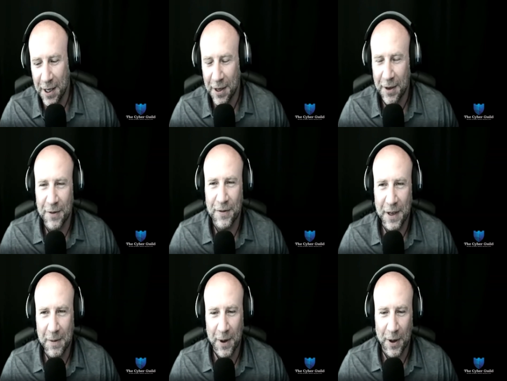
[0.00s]

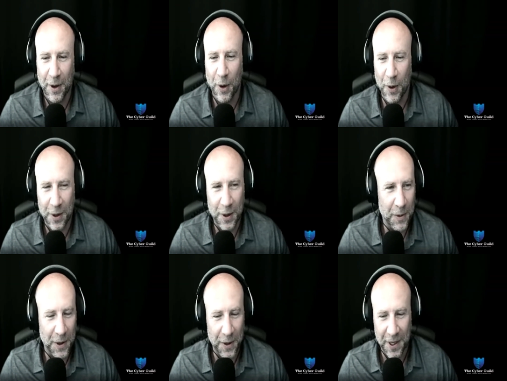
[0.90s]
female Hulk
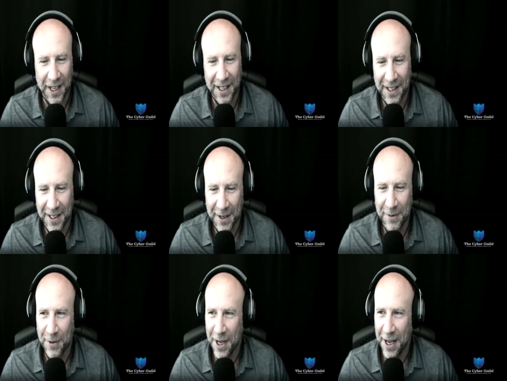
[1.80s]
would look like
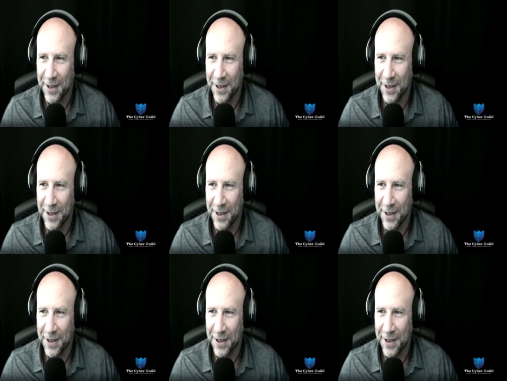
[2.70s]
if we had